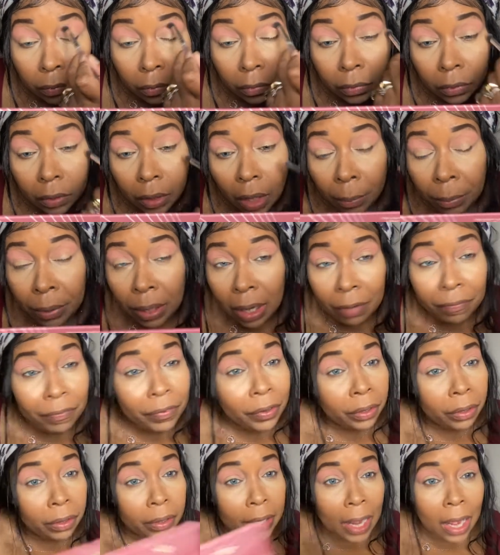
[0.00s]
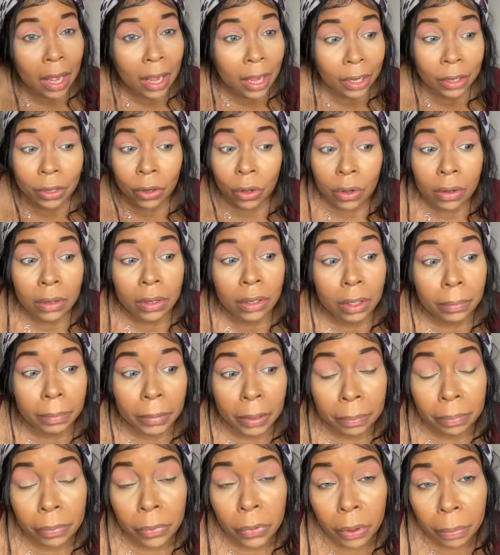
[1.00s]
I mean, I figure now I know a little bit
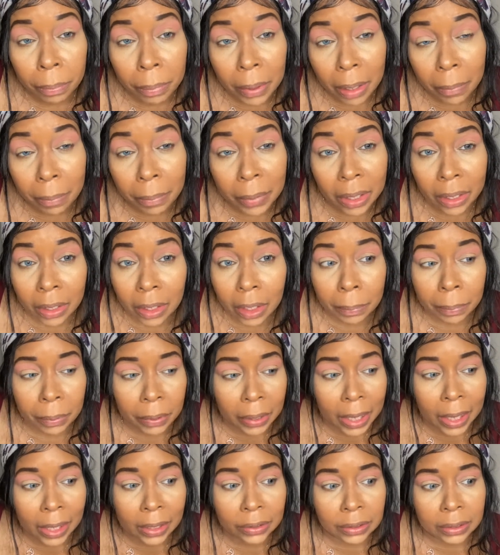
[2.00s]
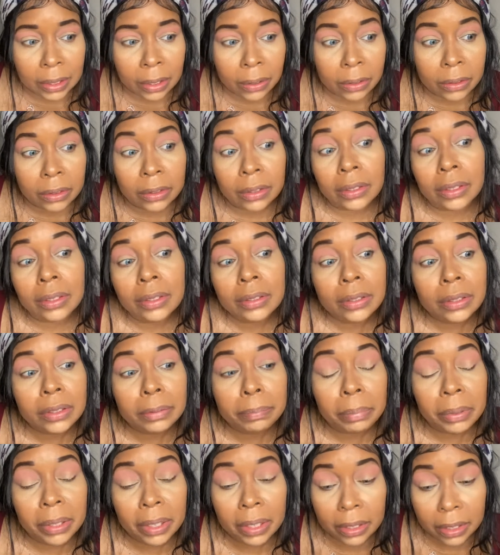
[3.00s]
more about makeup and eyeshadows, and this is
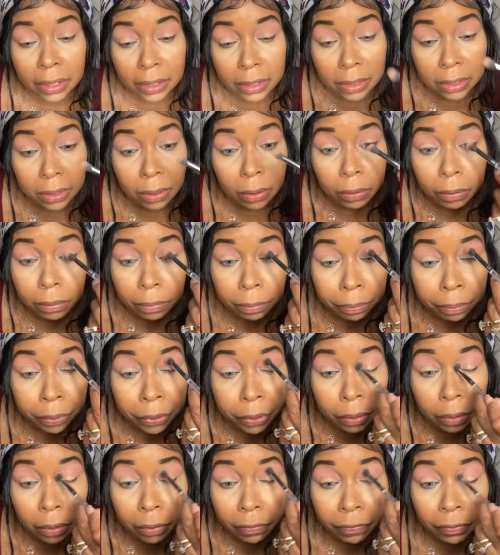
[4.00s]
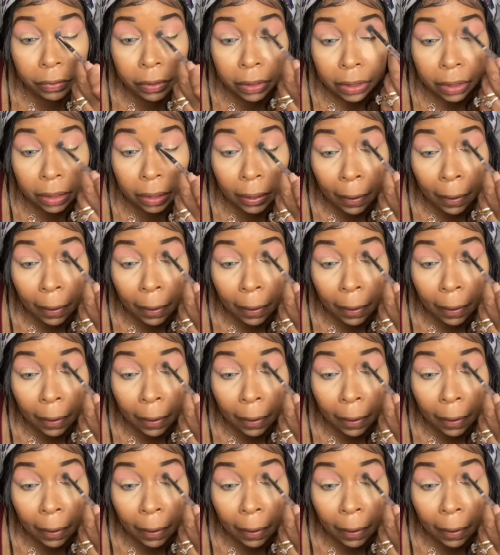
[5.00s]
blended so beautifully.